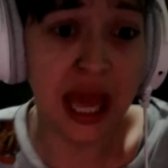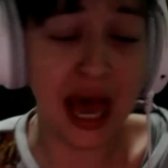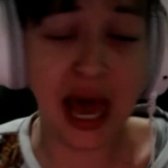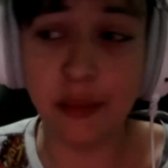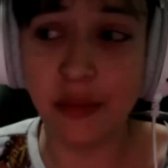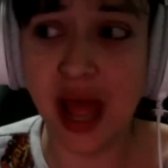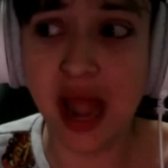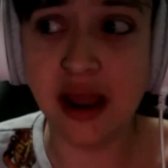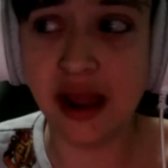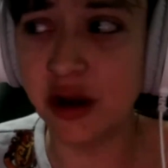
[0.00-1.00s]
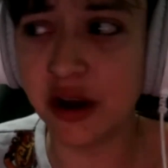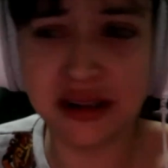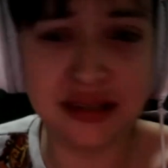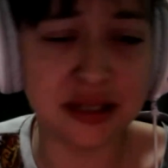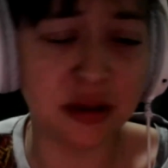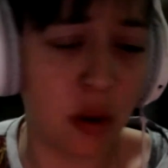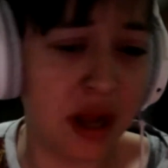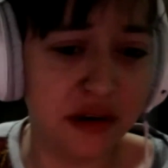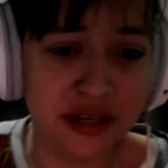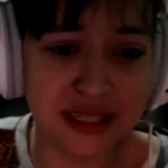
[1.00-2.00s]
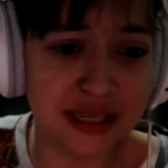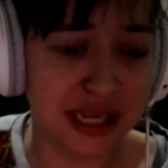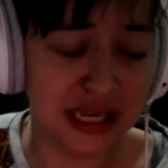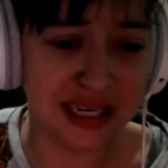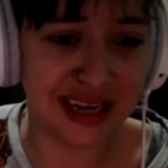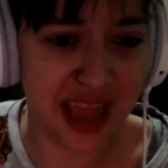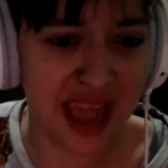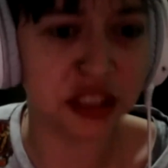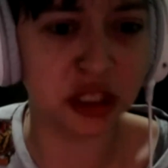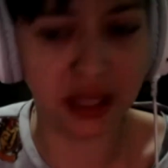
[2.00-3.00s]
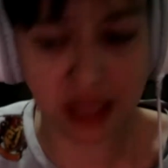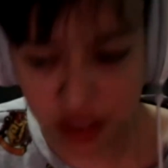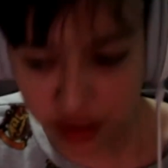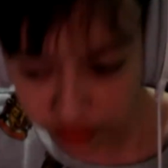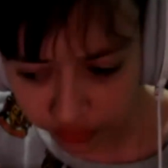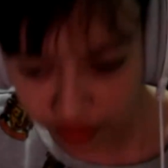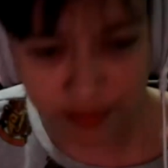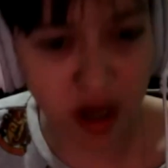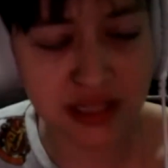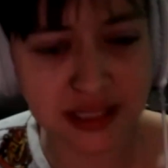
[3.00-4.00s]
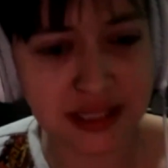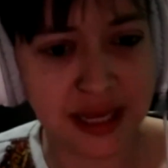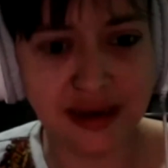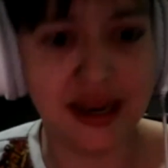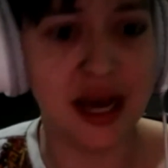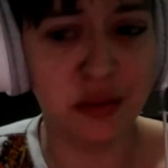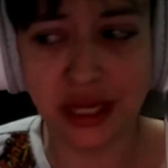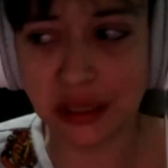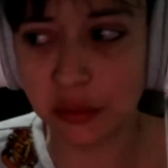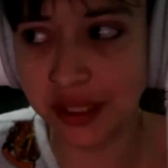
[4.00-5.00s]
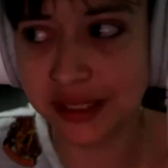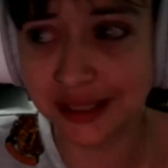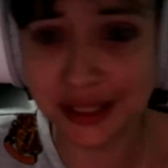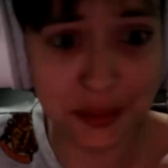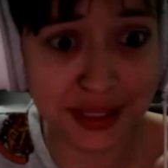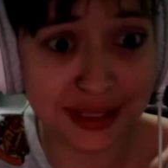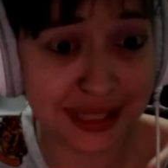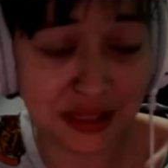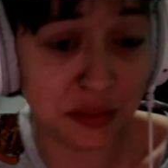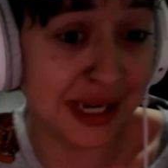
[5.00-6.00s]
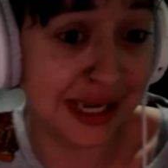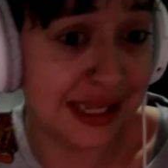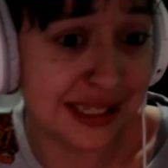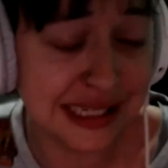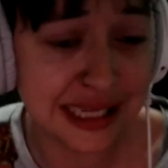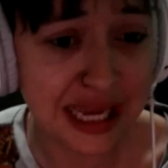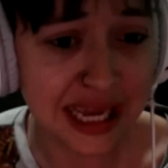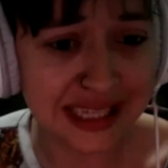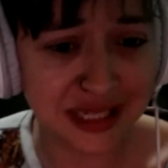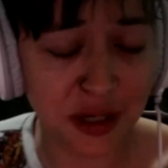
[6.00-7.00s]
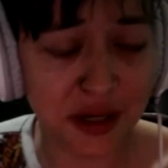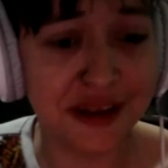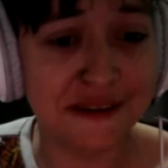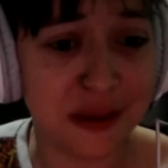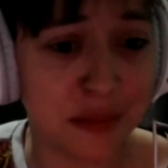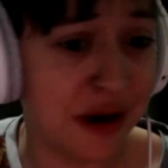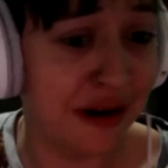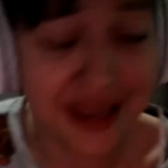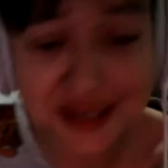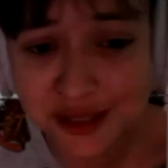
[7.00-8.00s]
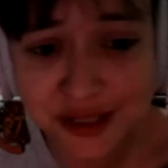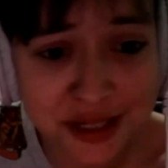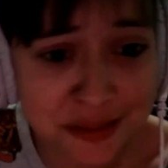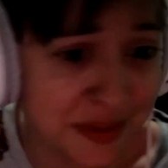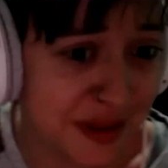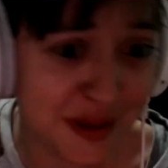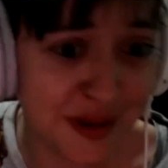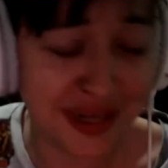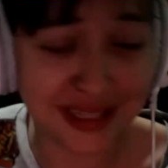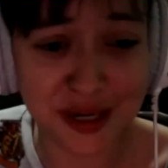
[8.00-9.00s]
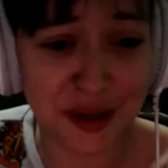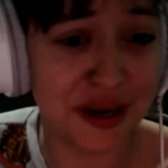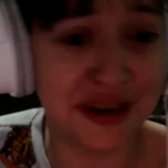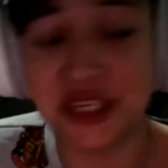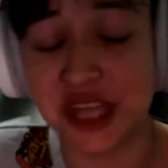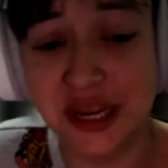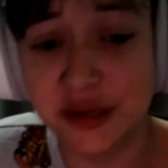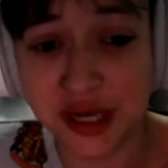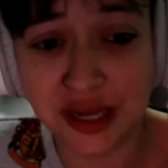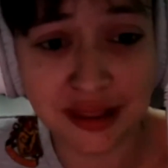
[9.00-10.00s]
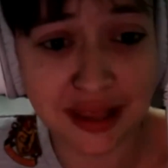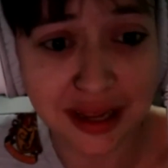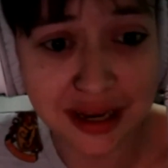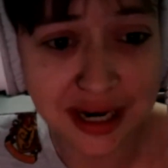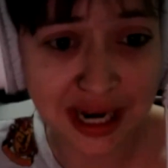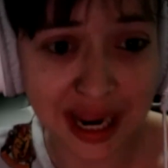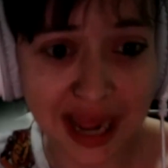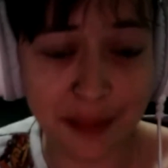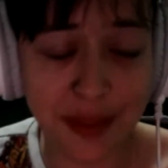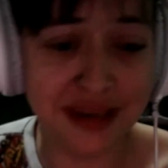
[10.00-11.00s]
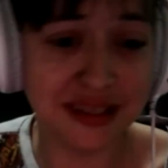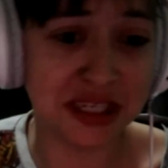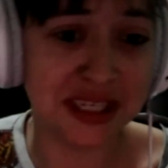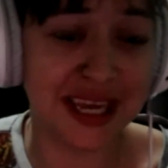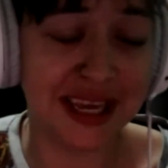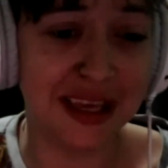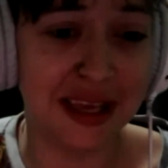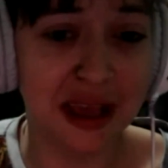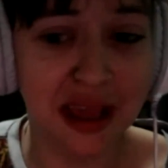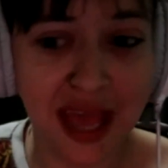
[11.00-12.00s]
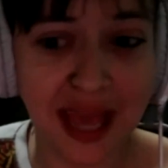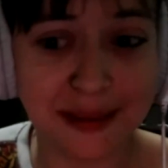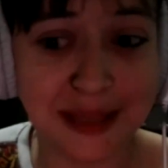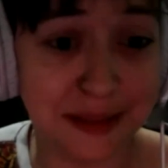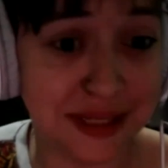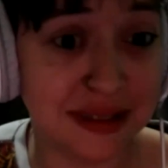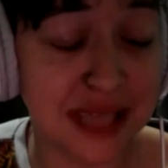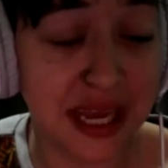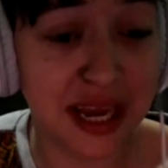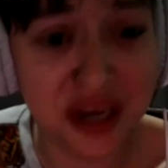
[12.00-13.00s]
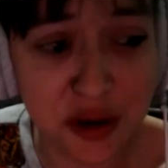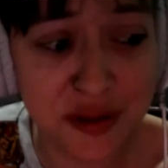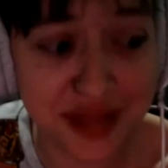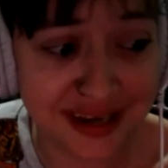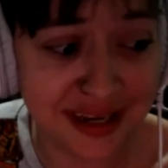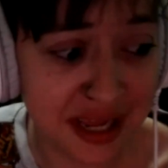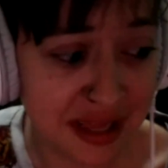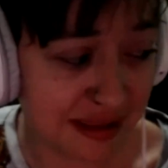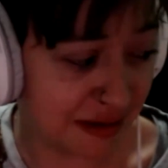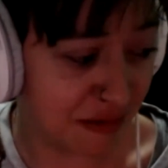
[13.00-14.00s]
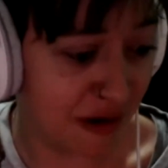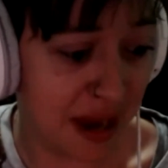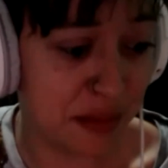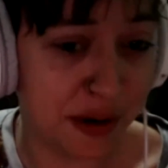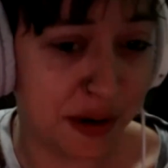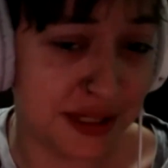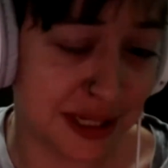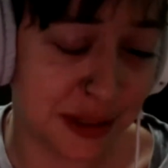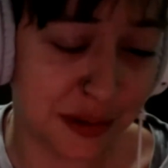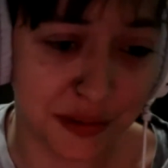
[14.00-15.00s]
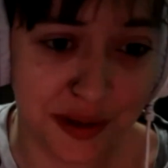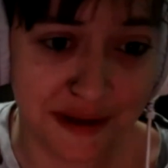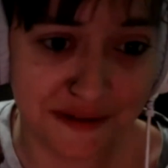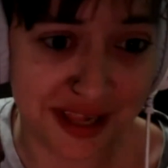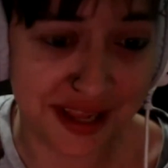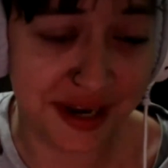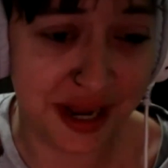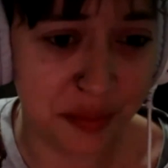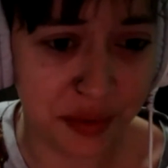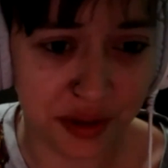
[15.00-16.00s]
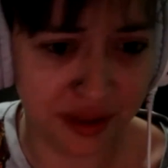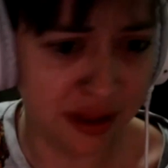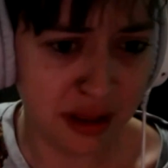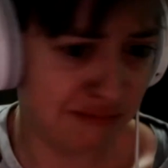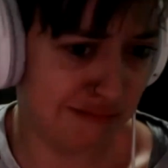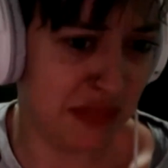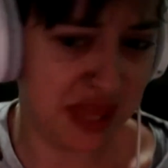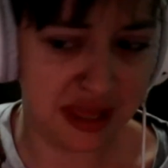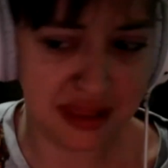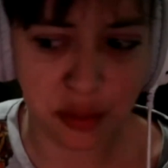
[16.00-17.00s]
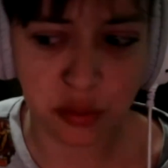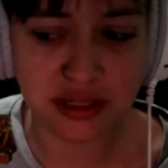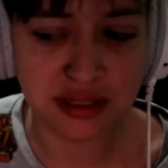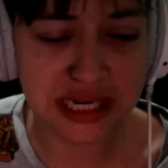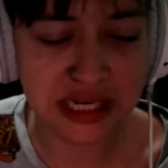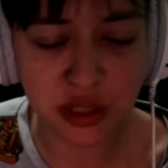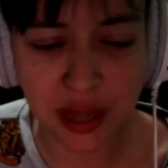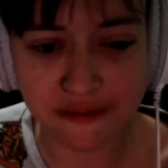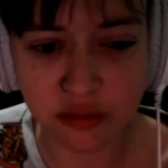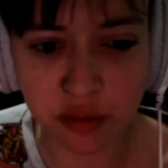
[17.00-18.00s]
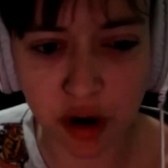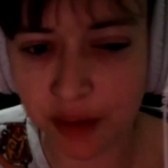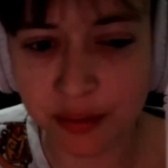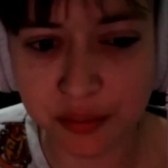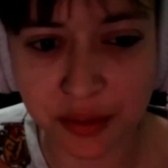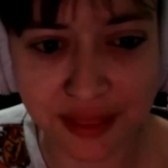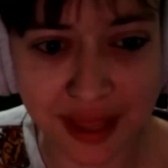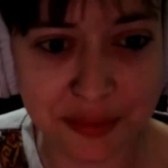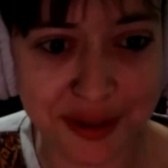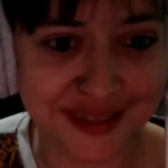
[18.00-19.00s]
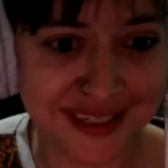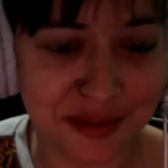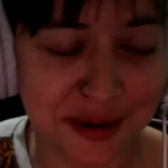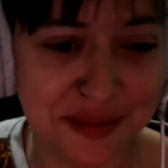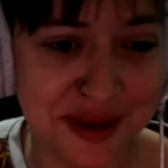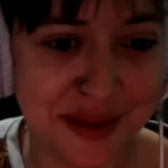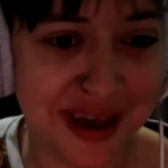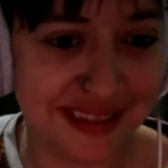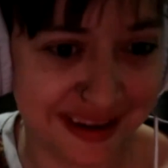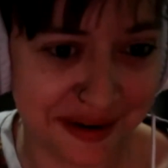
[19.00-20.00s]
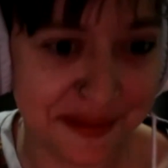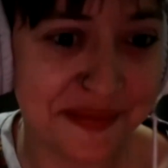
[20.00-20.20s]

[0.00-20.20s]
And not until quite recently did I actually grow past that. And now I'm like, well, you know what, that's what it is. It's not going to affect my relationship with you, and it's not going to change anything. And it's just taking acceptance. And I know that the right person or whoever I'll end up with, they wouldn't need to have a problem with that, because it won't be about that.